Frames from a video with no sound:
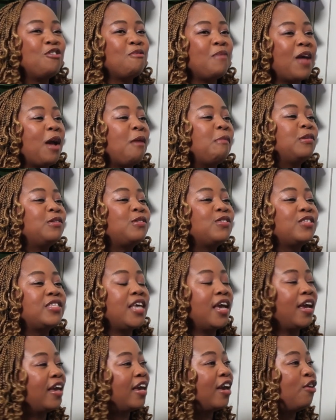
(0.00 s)
you're able to
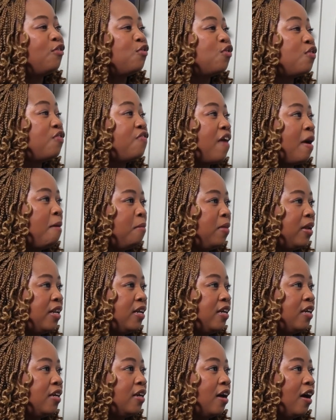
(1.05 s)
take care of your
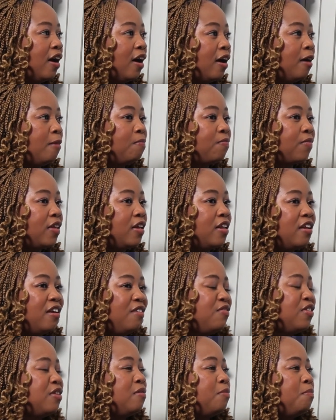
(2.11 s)
family
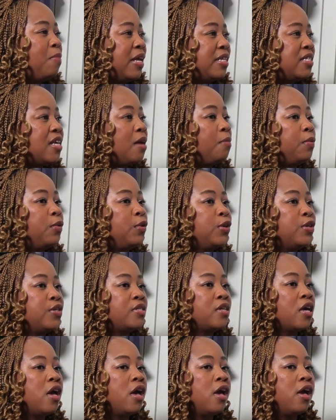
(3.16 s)
even better,
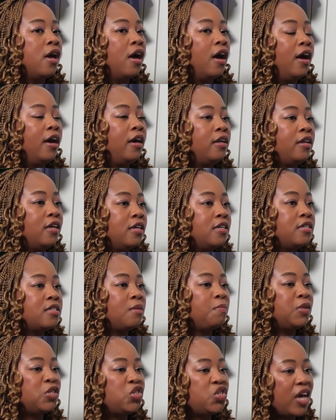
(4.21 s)
because it is a
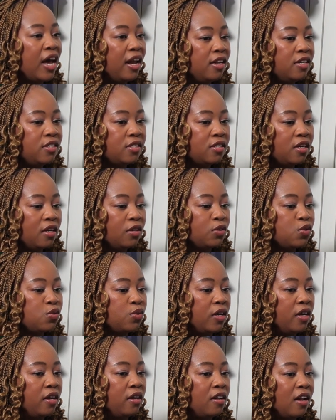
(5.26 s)
bit challenging to
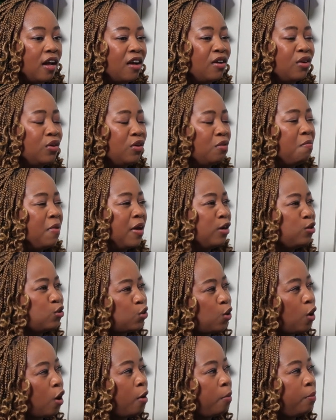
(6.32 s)
get like a good paying
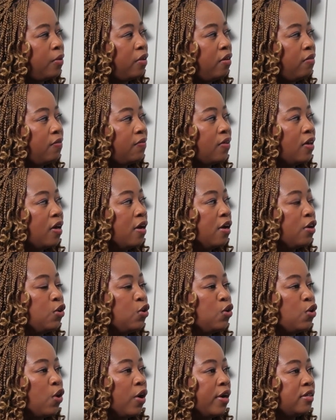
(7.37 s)
job if
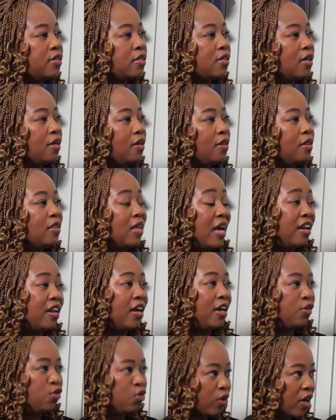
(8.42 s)
you're not that
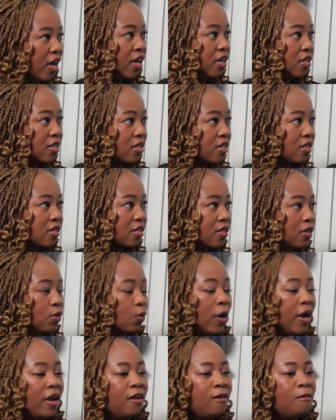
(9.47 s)
educated,
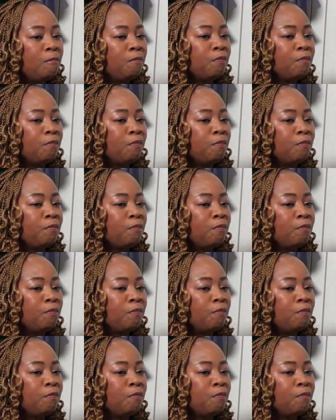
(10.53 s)
right?